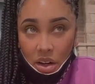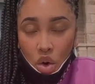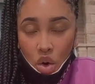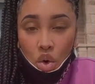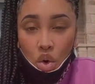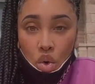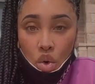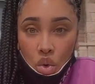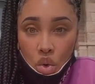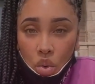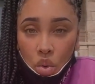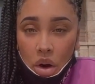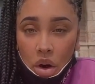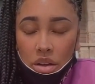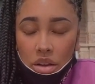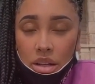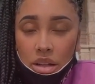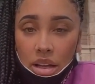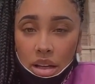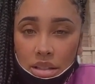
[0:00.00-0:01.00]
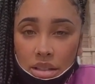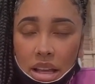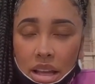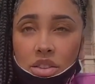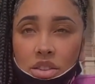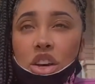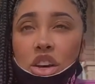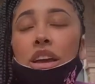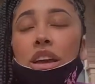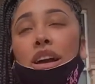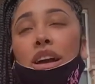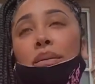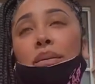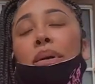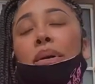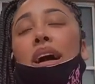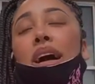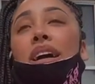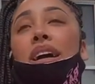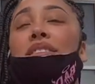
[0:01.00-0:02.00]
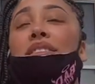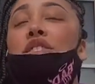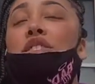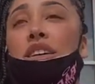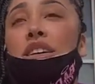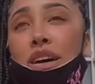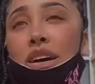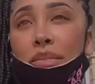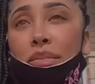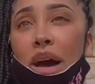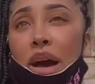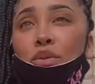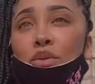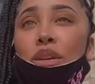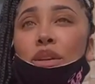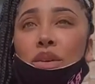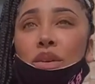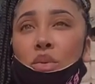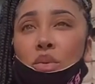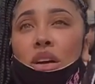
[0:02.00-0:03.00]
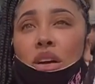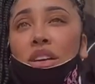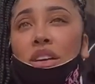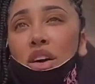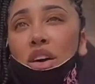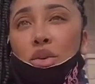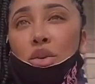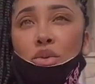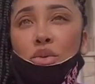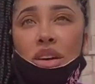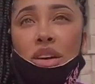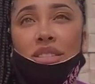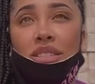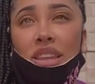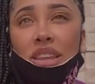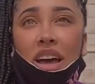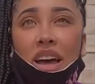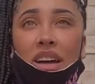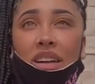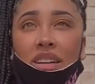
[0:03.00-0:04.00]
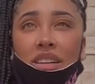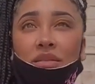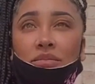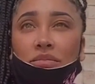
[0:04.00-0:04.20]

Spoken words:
Who does that? Jacob, I really want to know who does that.